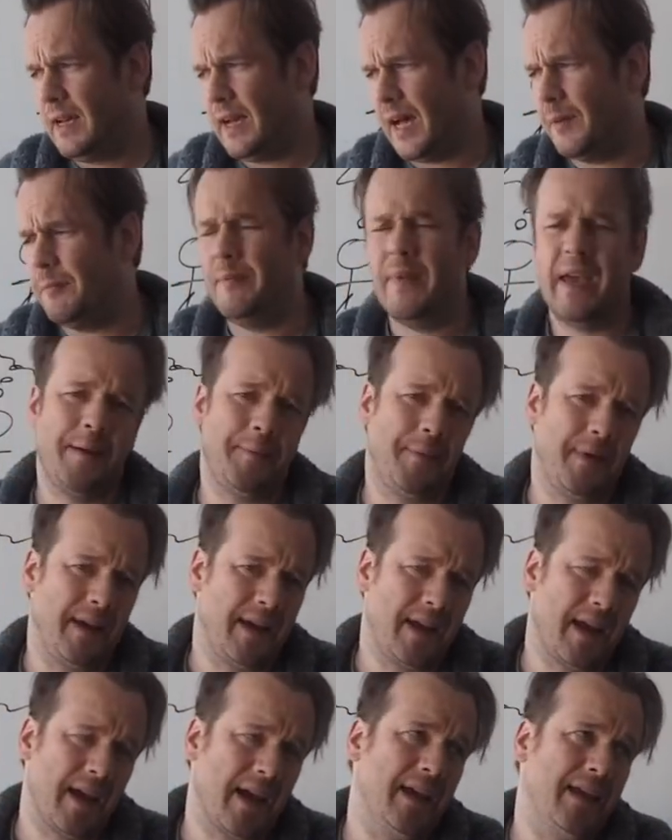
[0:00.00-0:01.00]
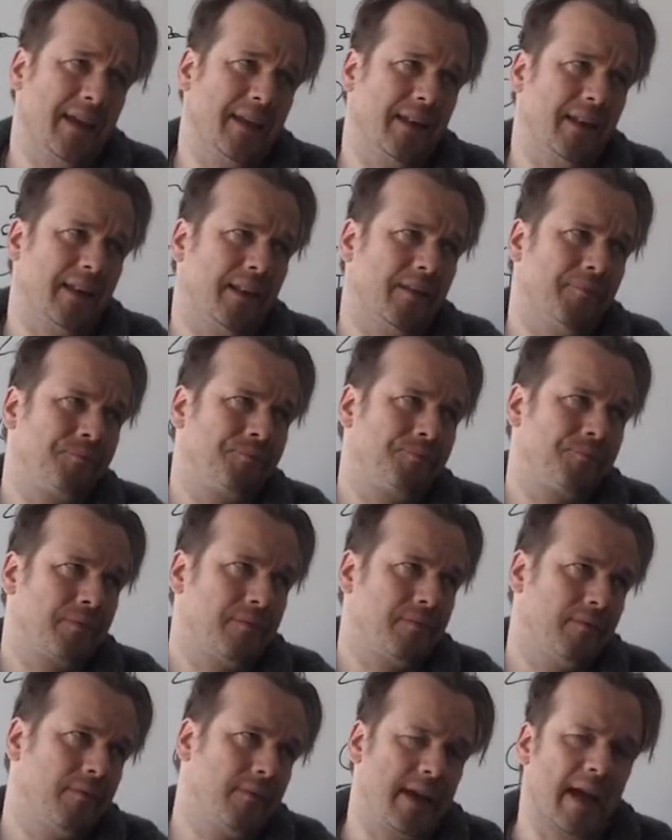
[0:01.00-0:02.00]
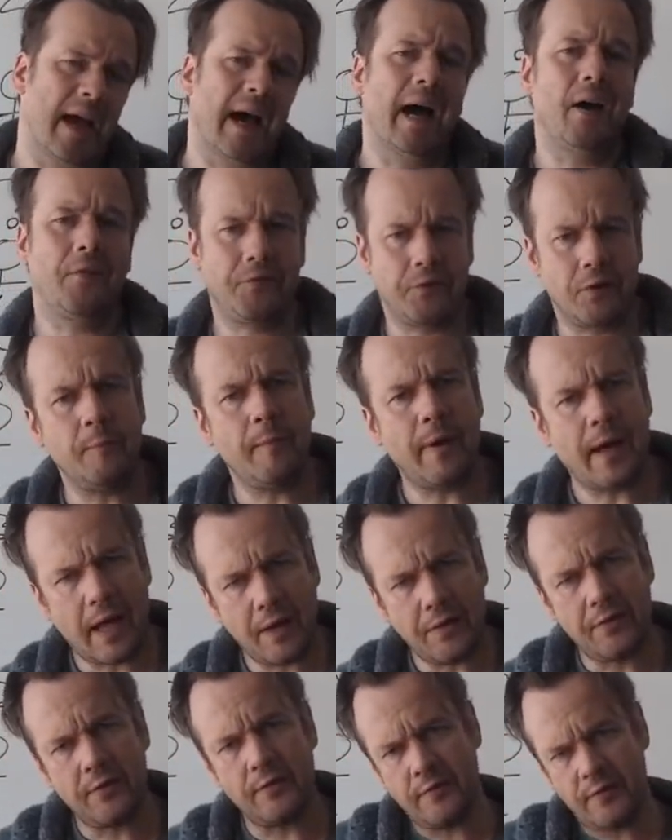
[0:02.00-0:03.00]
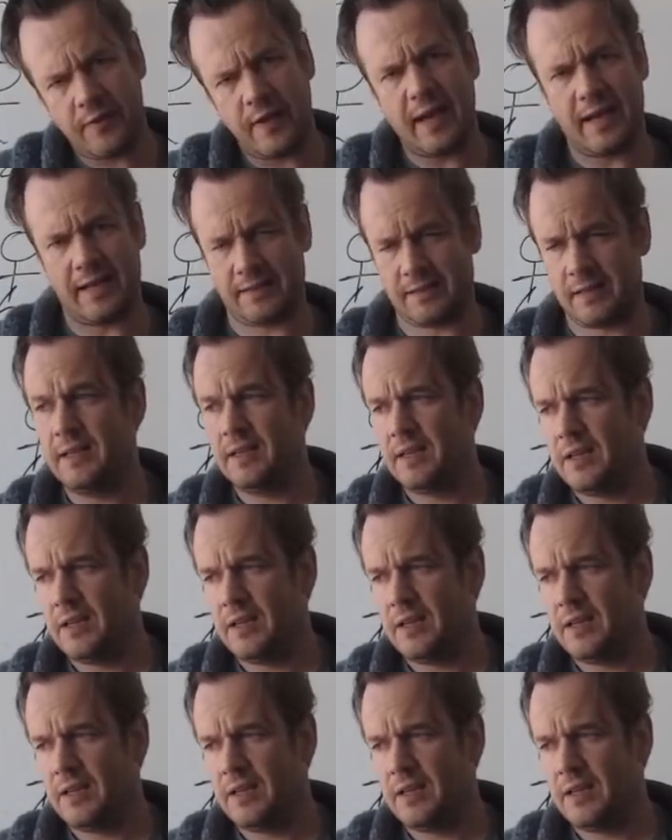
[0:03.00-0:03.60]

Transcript: And maybe in the aftermath of that,